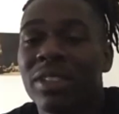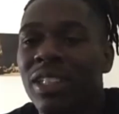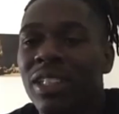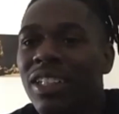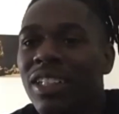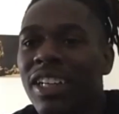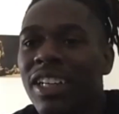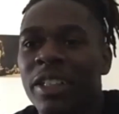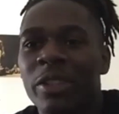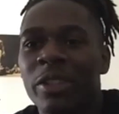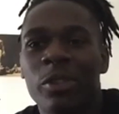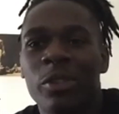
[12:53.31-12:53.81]

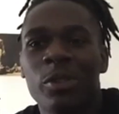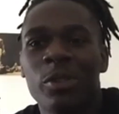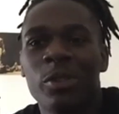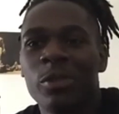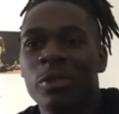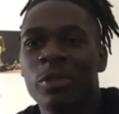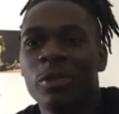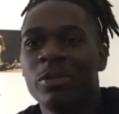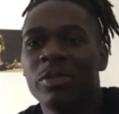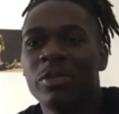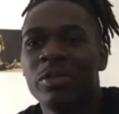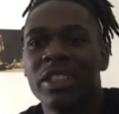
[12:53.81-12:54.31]
I can
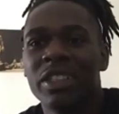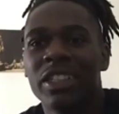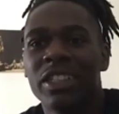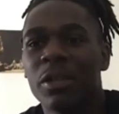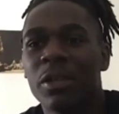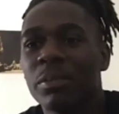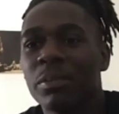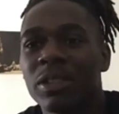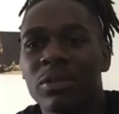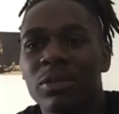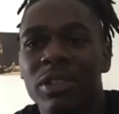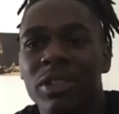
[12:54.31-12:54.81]
do to
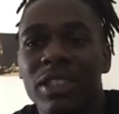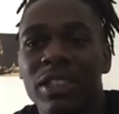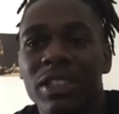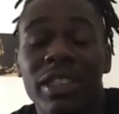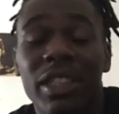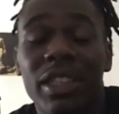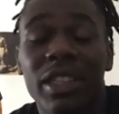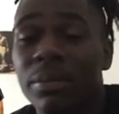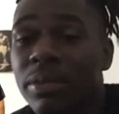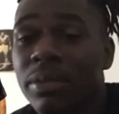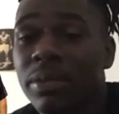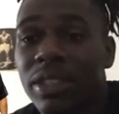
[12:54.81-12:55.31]
help us win the
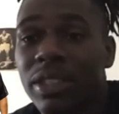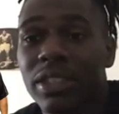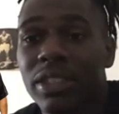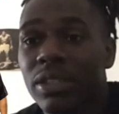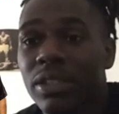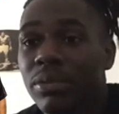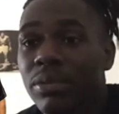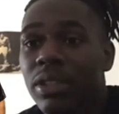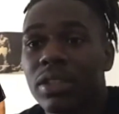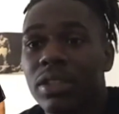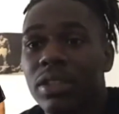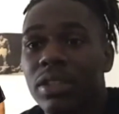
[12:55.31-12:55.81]
championship.
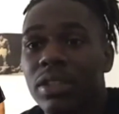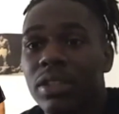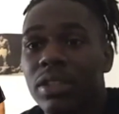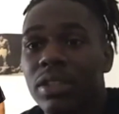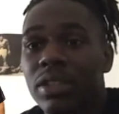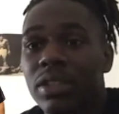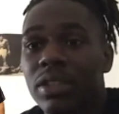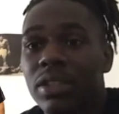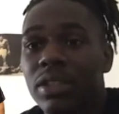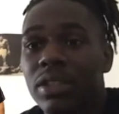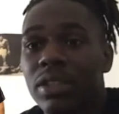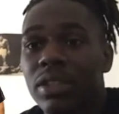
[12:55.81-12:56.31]
Really.
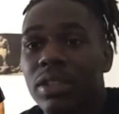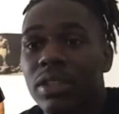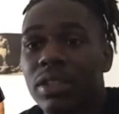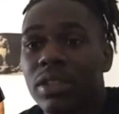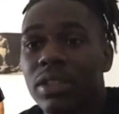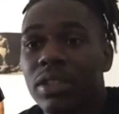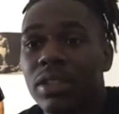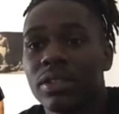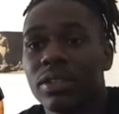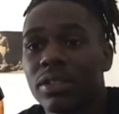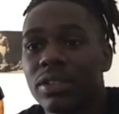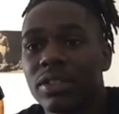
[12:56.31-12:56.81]

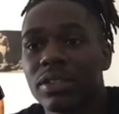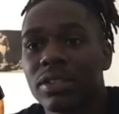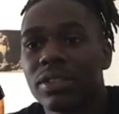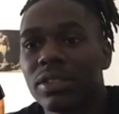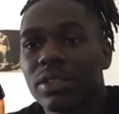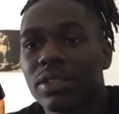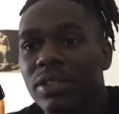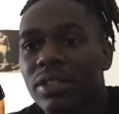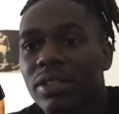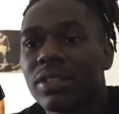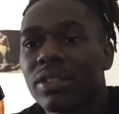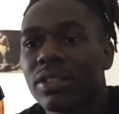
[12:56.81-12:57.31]

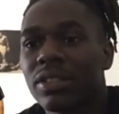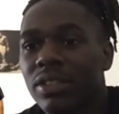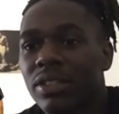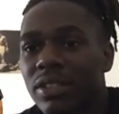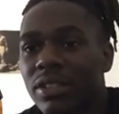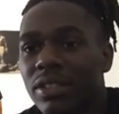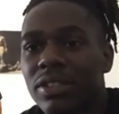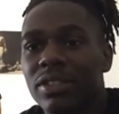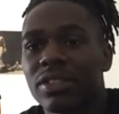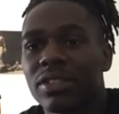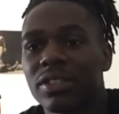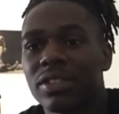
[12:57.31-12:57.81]
Yeah.
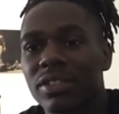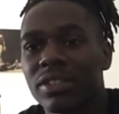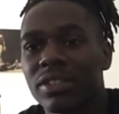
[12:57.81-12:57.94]
That's what we